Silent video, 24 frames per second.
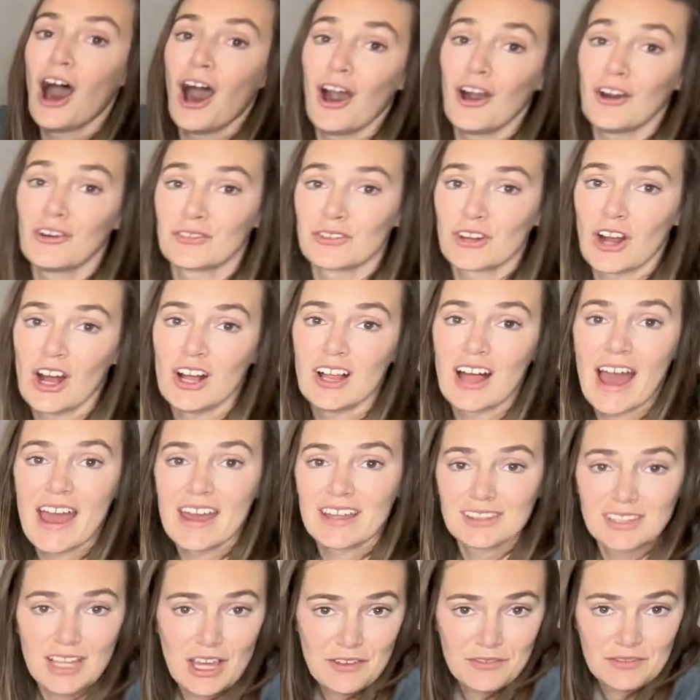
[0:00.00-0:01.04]
Overall,
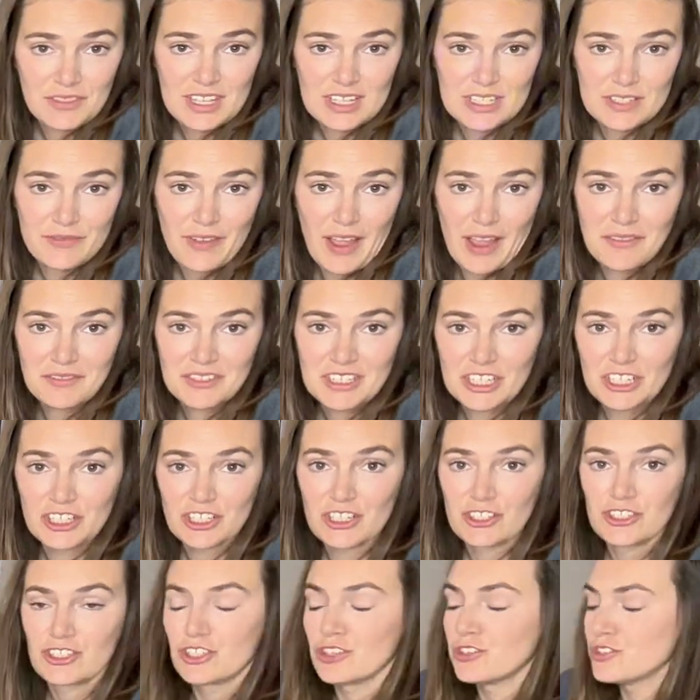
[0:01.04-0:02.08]
I love this
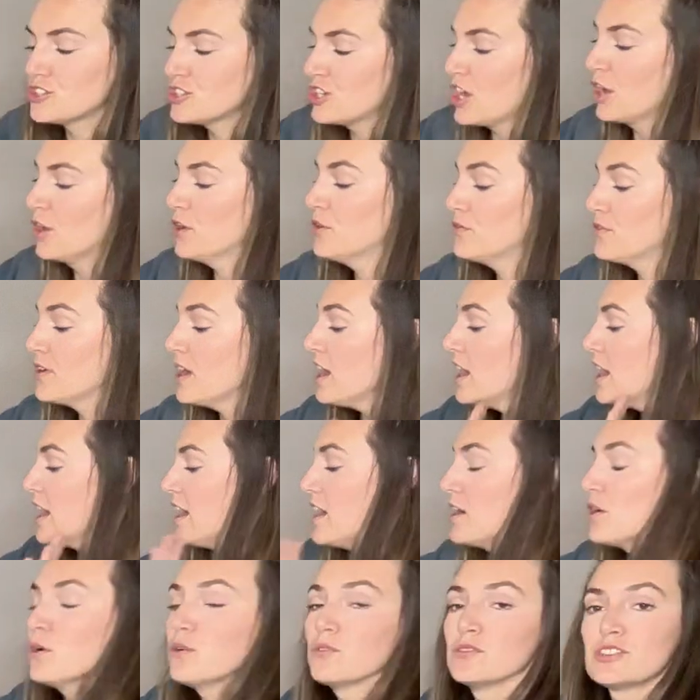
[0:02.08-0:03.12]
5-tier shoe shelf.
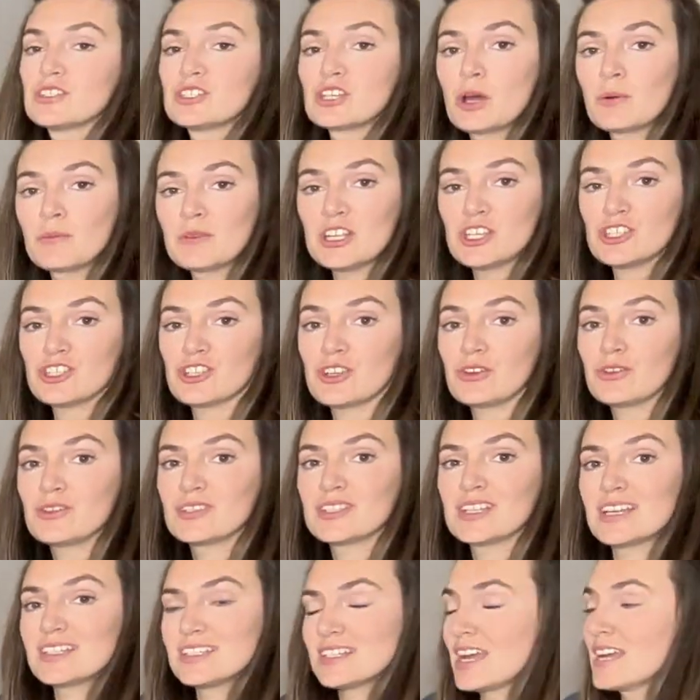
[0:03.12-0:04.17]
It holds so many
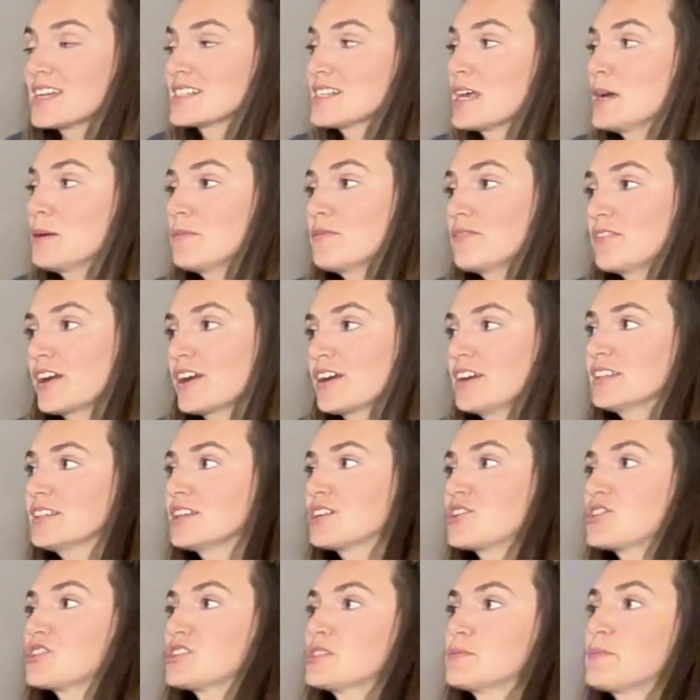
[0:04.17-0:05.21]
shoes, it takes up very
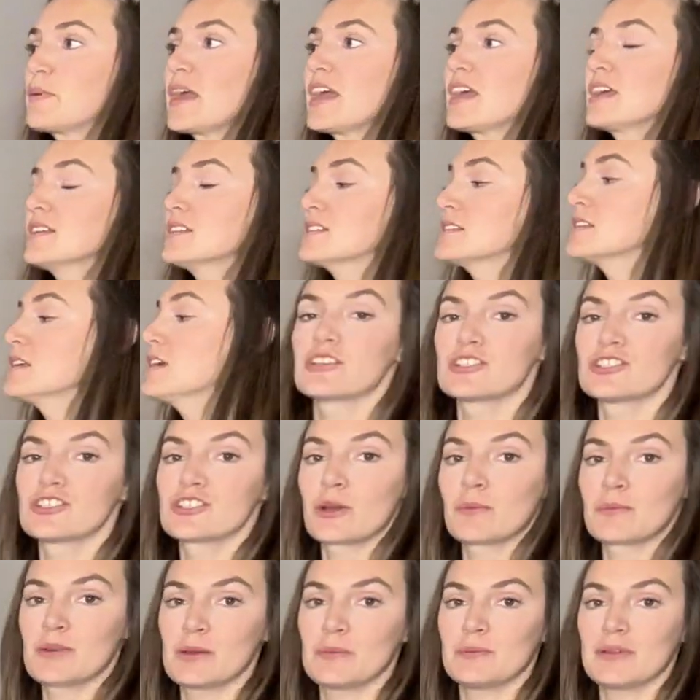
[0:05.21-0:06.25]
little space. There's
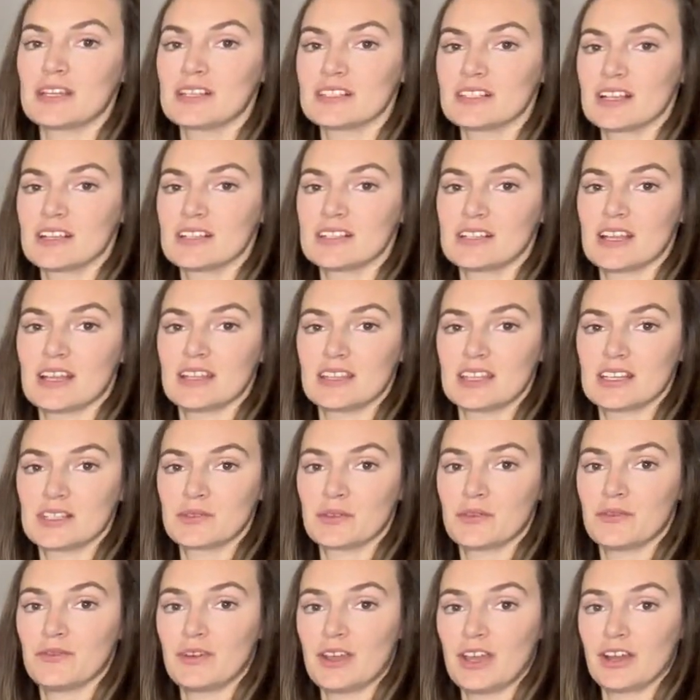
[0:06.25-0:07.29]
so many places that this
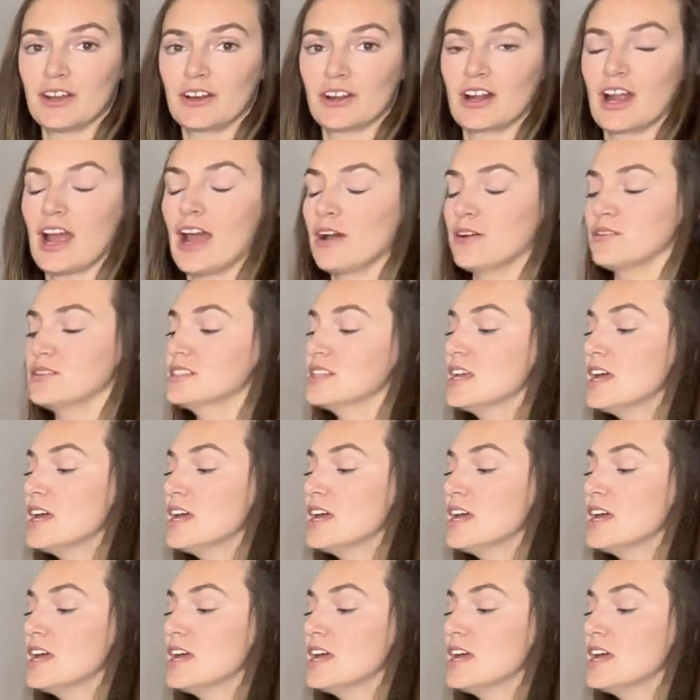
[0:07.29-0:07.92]
would fit in our house,